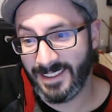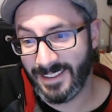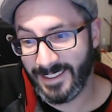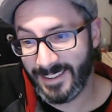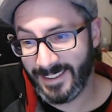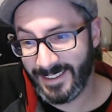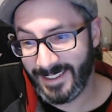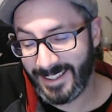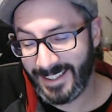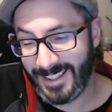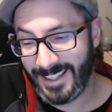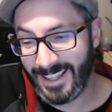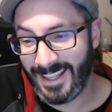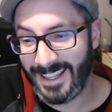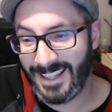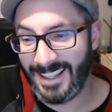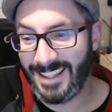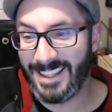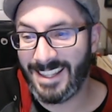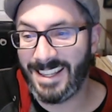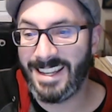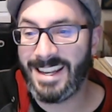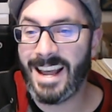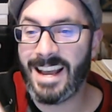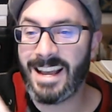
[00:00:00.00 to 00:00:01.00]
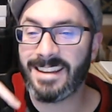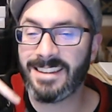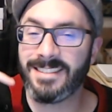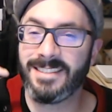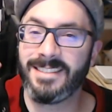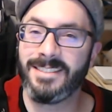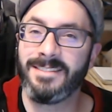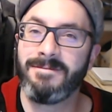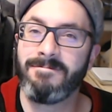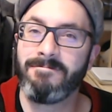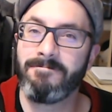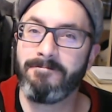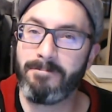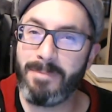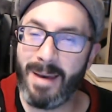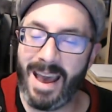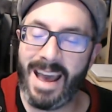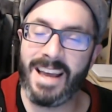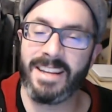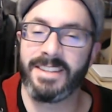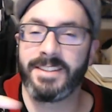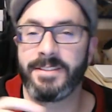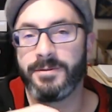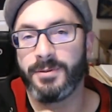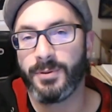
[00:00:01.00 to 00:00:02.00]
The next
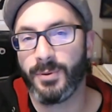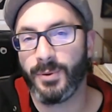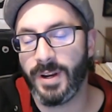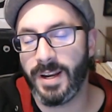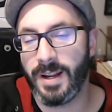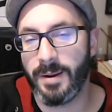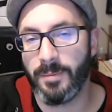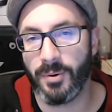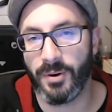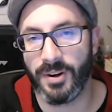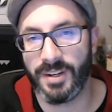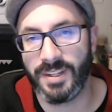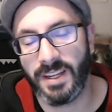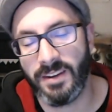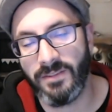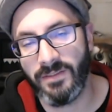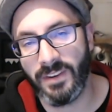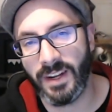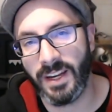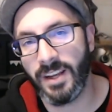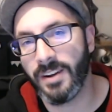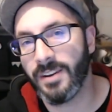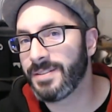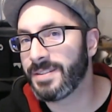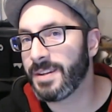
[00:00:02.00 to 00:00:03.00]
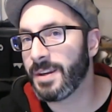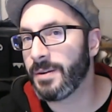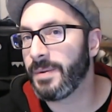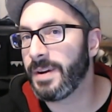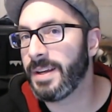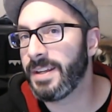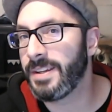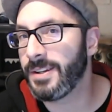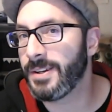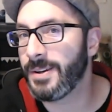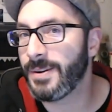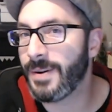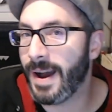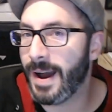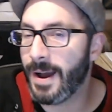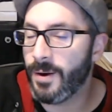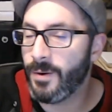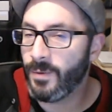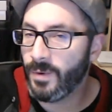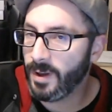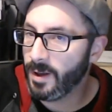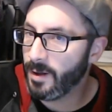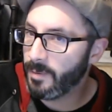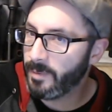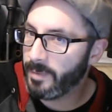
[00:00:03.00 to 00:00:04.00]
batch of 3D printing videos that we do, I
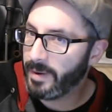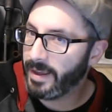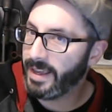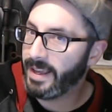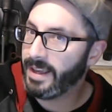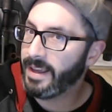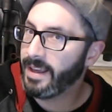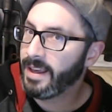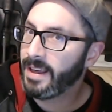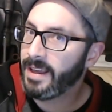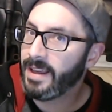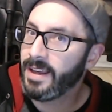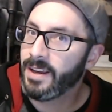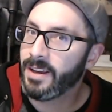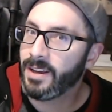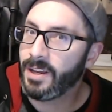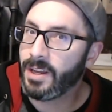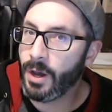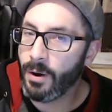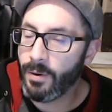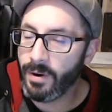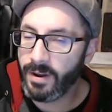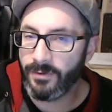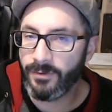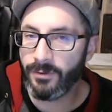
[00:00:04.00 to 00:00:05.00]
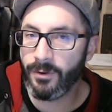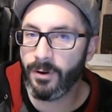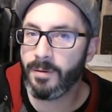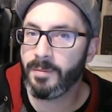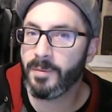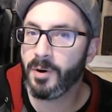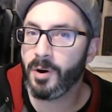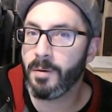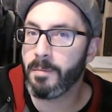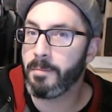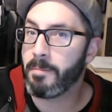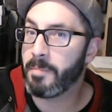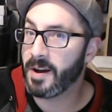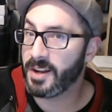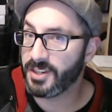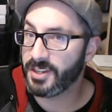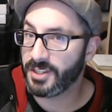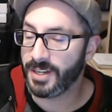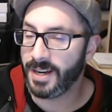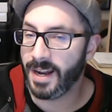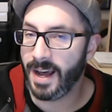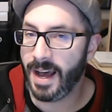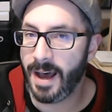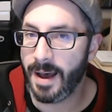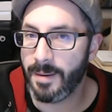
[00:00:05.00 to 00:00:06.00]
will be going for a more
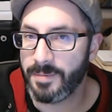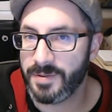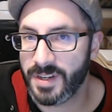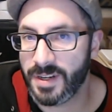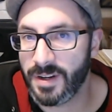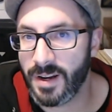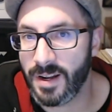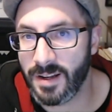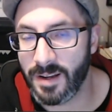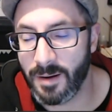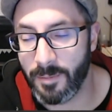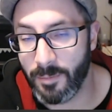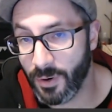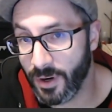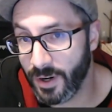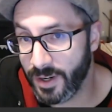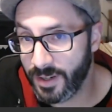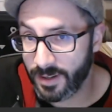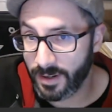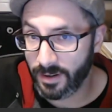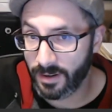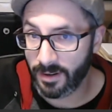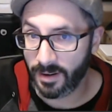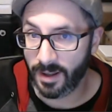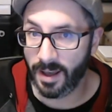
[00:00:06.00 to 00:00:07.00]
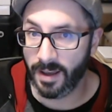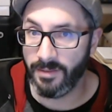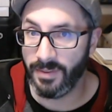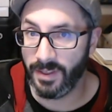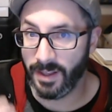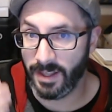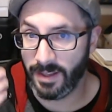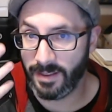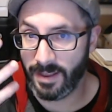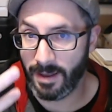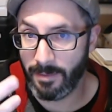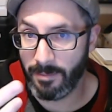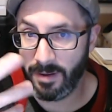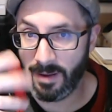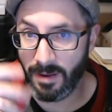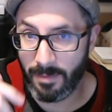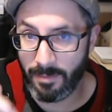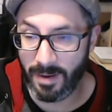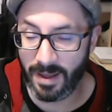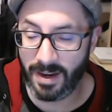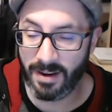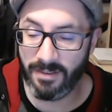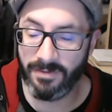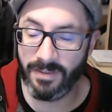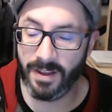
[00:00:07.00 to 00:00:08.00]
budget option on the printer. I think that'd be a
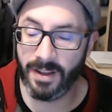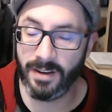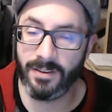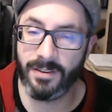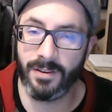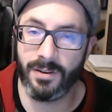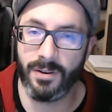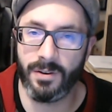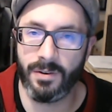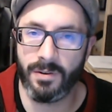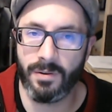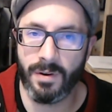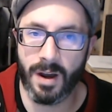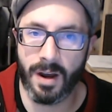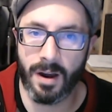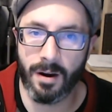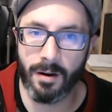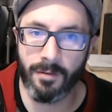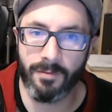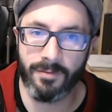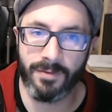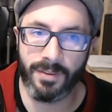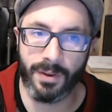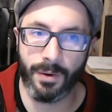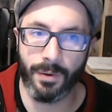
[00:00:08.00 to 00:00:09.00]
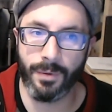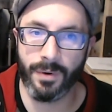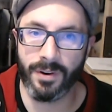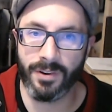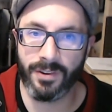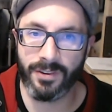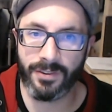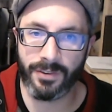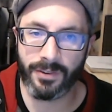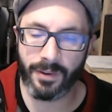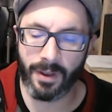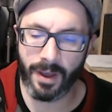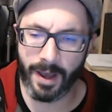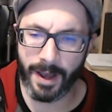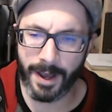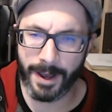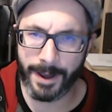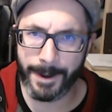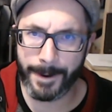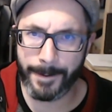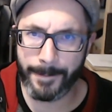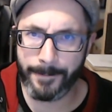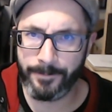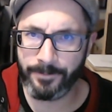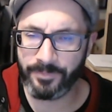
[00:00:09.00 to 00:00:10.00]
benefit to our viewers,
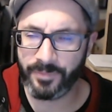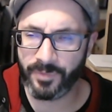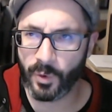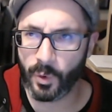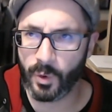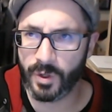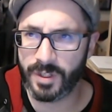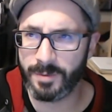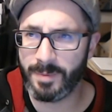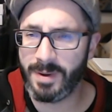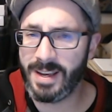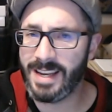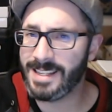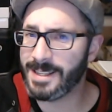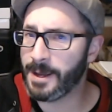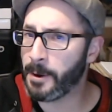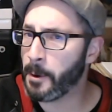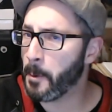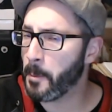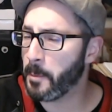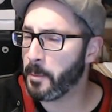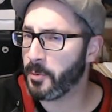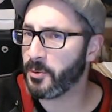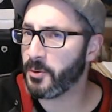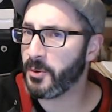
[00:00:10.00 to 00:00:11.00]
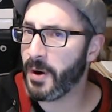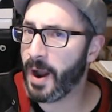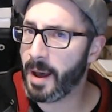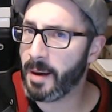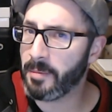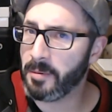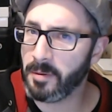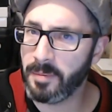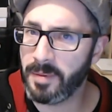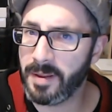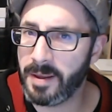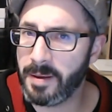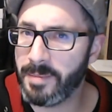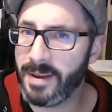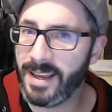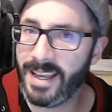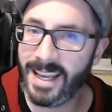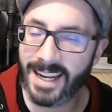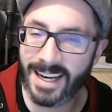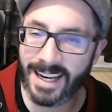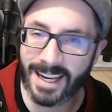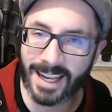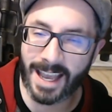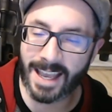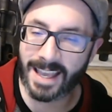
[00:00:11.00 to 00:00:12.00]
which means I will probably be
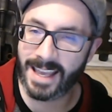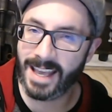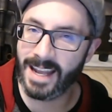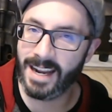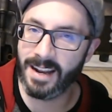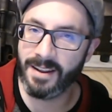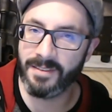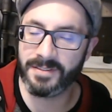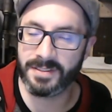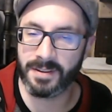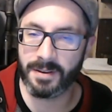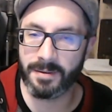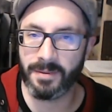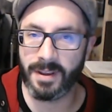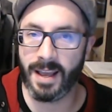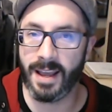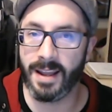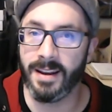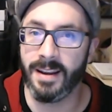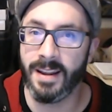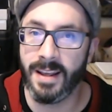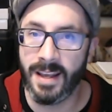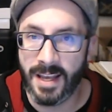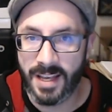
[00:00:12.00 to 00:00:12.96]
getting a kit of some kind.